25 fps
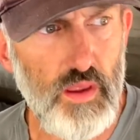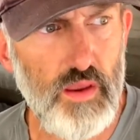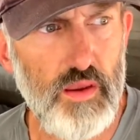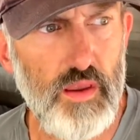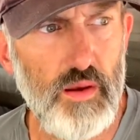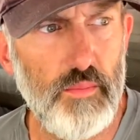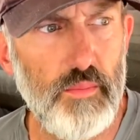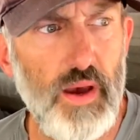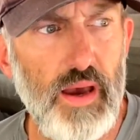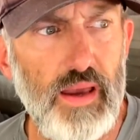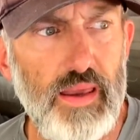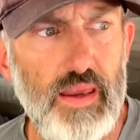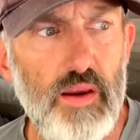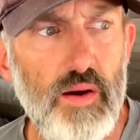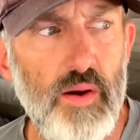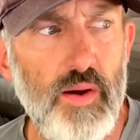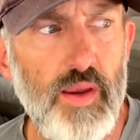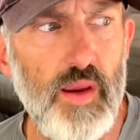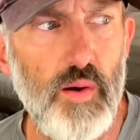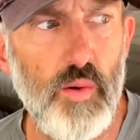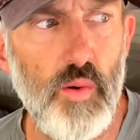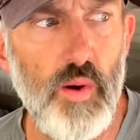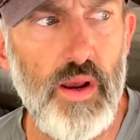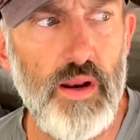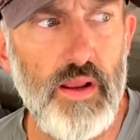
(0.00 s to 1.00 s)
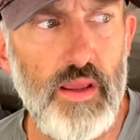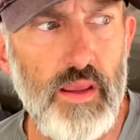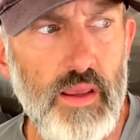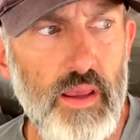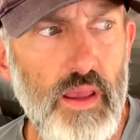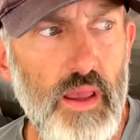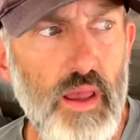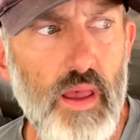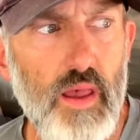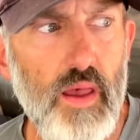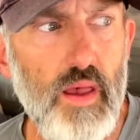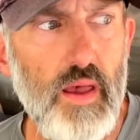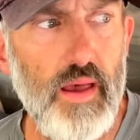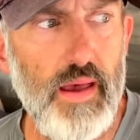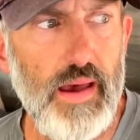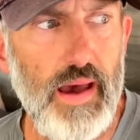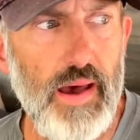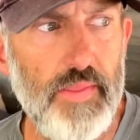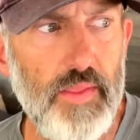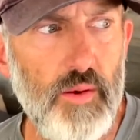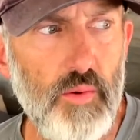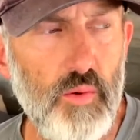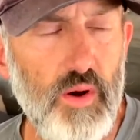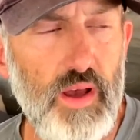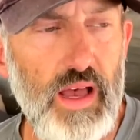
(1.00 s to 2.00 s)
come back here and get ready
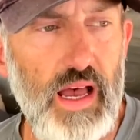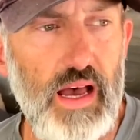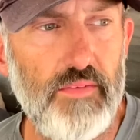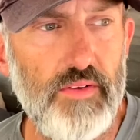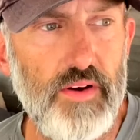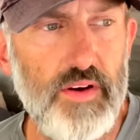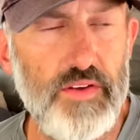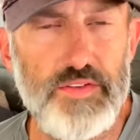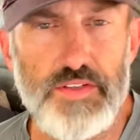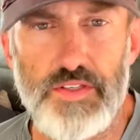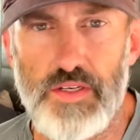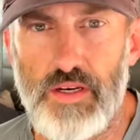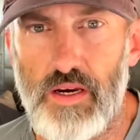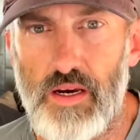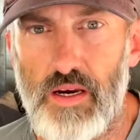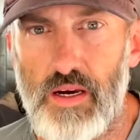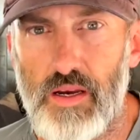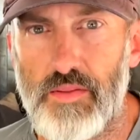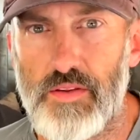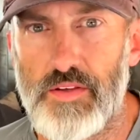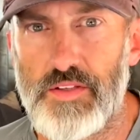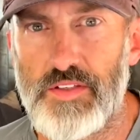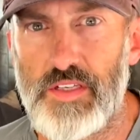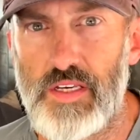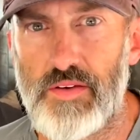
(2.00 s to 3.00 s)
and then we'll have it uh, this